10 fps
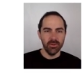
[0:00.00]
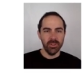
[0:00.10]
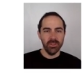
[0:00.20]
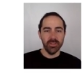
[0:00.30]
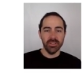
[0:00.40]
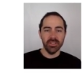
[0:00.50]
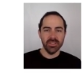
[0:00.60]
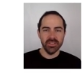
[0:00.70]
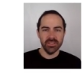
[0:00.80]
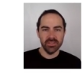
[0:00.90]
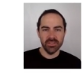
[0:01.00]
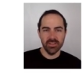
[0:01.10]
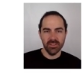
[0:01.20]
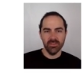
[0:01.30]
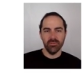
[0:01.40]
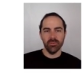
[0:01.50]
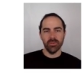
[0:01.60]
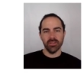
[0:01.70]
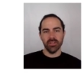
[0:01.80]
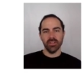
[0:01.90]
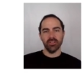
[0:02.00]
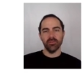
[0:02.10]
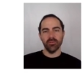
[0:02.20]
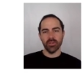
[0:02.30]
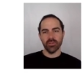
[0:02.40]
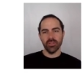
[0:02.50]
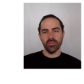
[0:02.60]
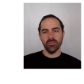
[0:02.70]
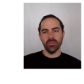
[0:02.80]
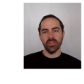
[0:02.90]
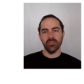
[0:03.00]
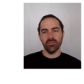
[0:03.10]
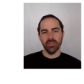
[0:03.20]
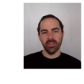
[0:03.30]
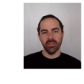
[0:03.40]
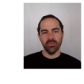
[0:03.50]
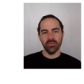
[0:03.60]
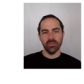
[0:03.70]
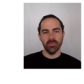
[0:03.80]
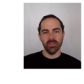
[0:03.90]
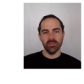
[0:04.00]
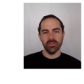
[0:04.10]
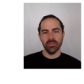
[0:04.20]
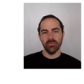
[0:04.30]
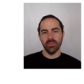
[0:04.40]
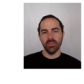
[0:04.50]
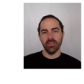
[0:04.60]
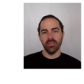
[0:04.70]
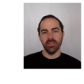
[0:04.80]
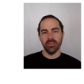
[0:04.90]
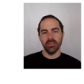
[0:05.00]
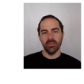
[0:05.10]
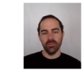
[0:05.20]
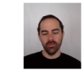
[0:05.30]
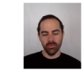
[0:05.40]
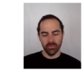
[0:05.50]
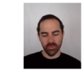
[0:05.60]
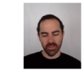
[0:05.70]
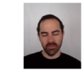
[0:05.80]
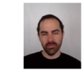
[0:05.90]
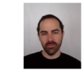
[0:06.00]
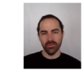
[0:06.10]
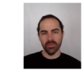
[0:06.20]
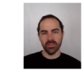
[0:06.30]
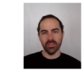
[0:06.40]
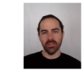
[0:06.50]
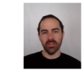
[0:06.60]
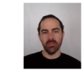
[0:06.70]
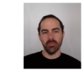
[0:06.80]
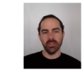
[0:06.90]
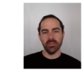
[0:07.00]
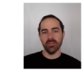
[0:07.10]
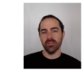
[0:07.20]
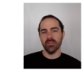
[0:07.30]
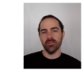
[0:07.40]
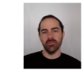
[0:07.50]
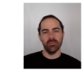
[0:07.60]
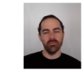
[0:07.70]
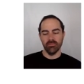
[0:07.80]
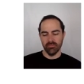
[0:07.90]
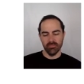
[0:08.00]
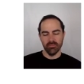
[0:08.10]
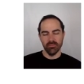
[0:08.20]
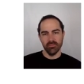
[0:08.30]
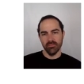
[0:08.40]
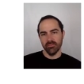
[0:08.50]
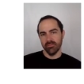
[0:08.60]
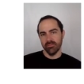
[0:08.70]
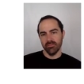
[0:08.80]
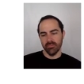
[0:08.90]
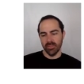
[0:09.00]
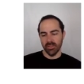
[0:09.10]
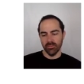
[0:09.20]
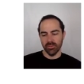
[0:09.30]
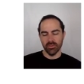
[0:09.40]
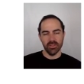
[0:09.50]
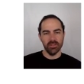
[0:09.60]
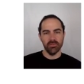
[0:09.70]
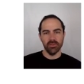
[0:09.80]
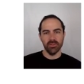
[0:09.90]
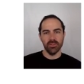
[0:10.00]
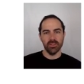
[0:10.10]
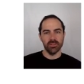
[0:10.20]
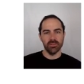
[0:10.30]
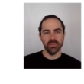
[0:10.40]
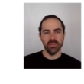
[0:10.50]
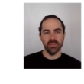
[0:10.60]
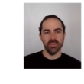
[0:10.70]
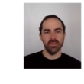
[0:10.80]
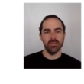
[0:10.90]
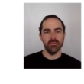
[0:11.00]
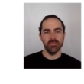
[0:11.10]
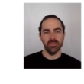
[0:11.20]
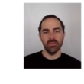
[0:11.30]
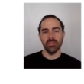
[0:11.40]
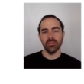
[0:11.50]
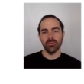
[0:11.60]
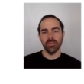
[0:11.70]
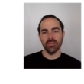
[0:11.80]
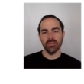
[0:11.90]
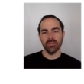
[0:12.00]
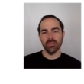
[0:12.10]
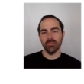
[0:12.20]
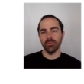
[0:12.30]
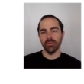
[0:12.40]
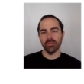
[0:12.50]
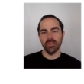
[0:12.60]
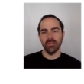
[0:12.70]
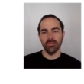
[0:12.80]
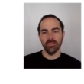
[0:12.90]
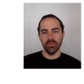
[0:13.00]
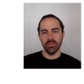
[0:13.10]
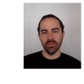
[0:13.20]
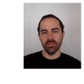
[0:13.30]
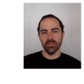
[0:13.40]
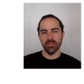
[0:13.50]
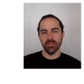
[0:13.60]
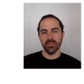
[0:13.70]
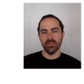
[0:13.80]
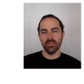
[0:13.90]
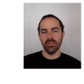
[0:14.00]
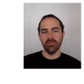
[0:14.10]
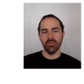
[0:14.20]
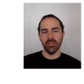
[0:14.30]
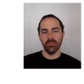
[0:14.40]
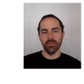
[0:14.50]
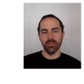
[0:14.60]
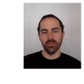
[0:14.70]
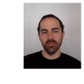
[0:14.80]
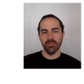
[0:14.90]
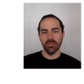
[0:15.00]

Well, event data is, uh, for one thing, unconventional, so we cannot directly use the methods that we know or we have for standard cameras, and yeah, we try different things. Um, so this is research, and people try new things and see if they work.